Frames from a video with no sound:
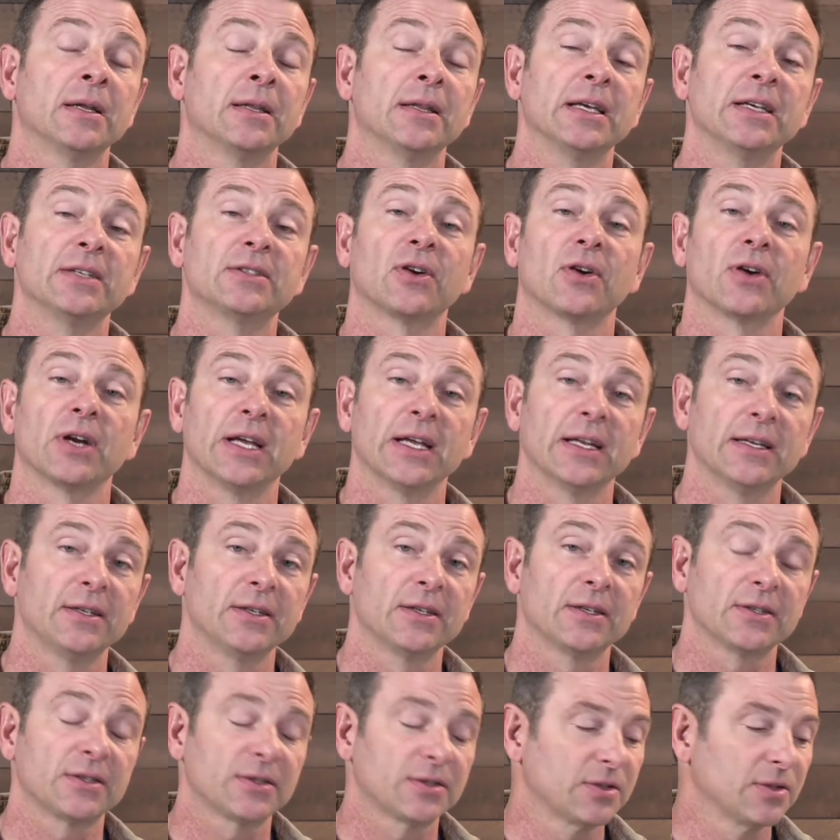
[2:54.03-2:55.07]
These are hidden
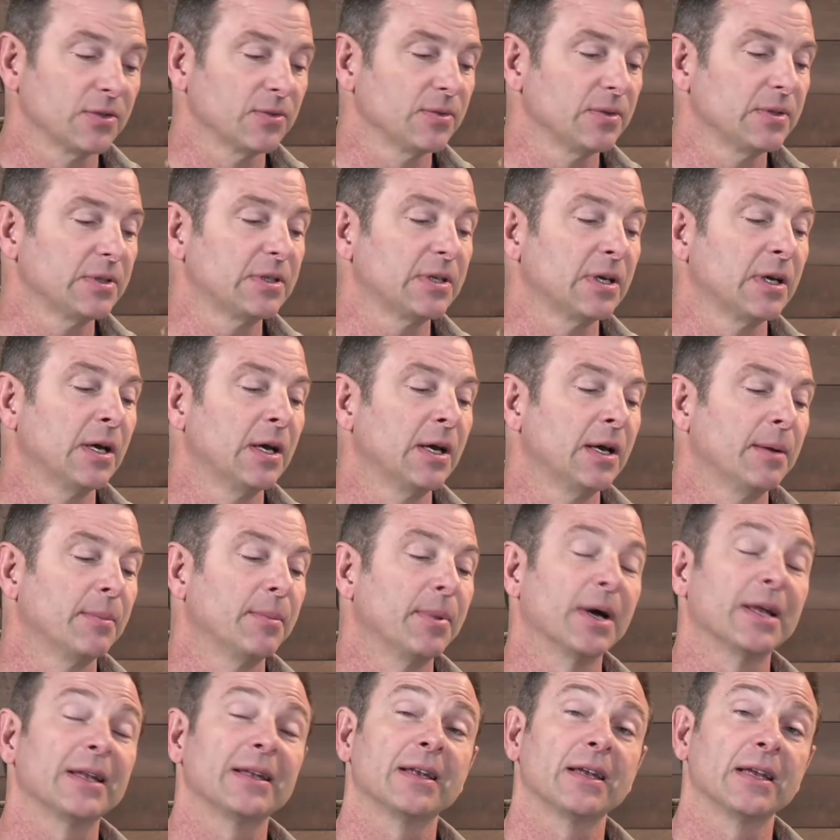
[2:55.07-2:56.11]
to students,
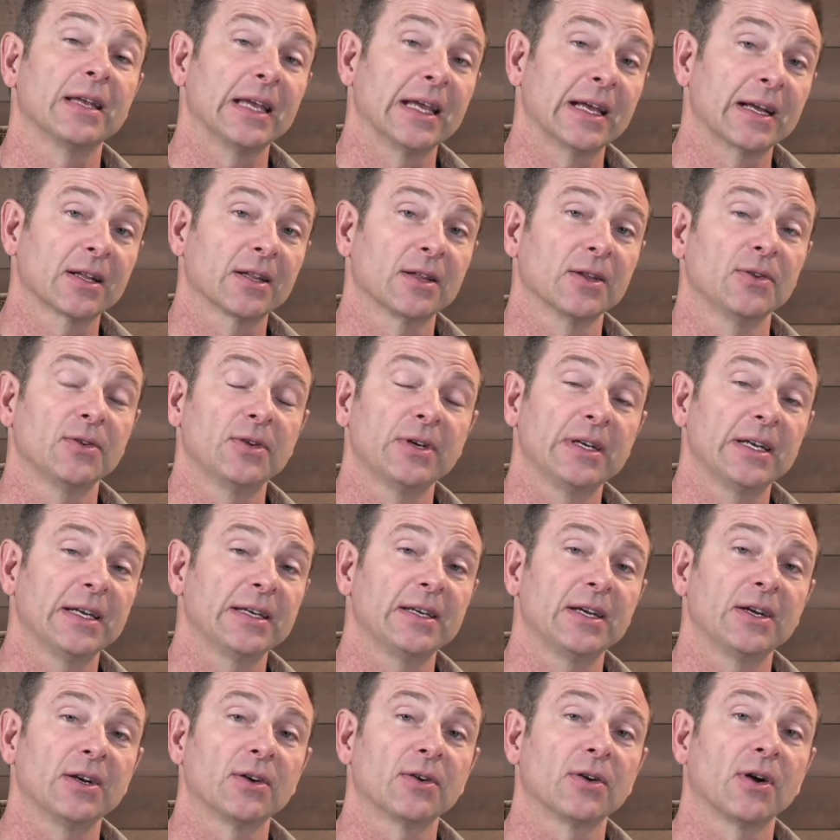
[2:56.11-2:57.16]
but included
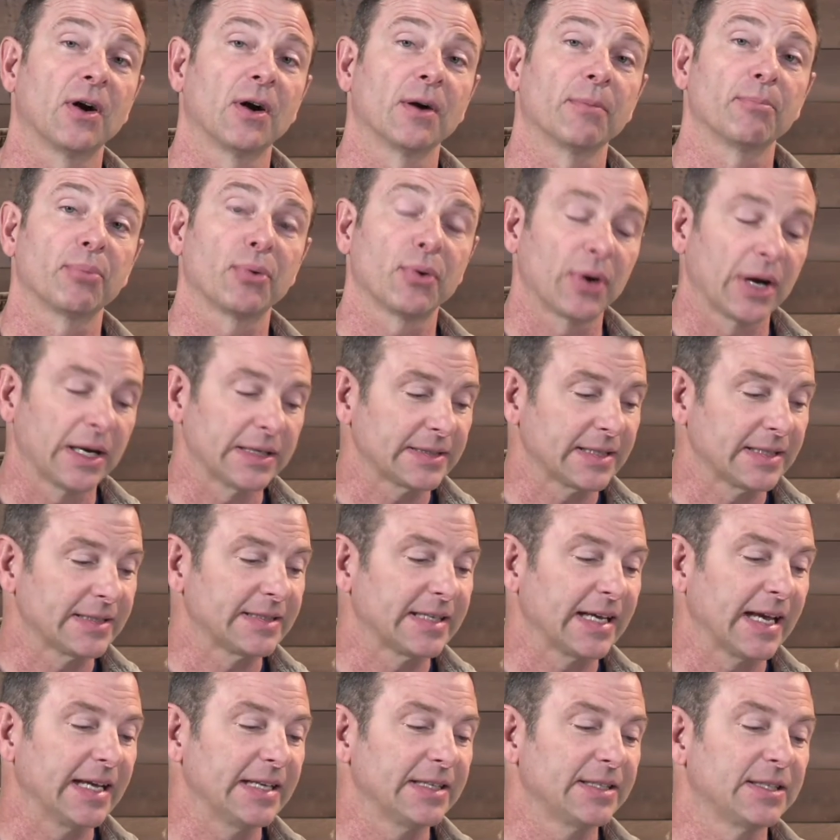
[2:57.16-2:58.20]
in here are
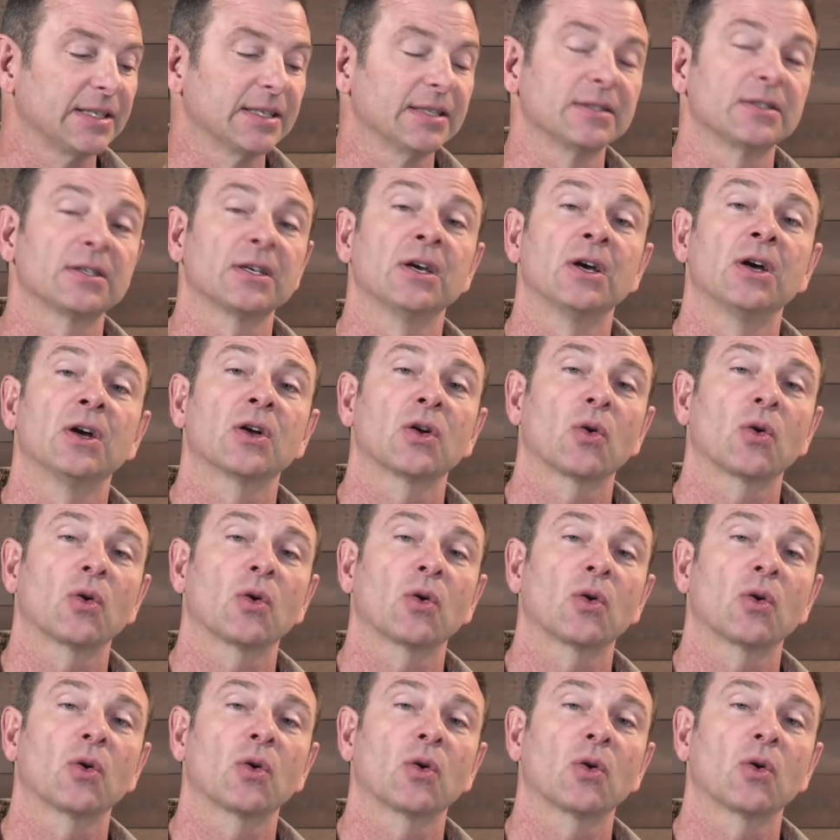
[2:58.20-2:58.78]
presentations,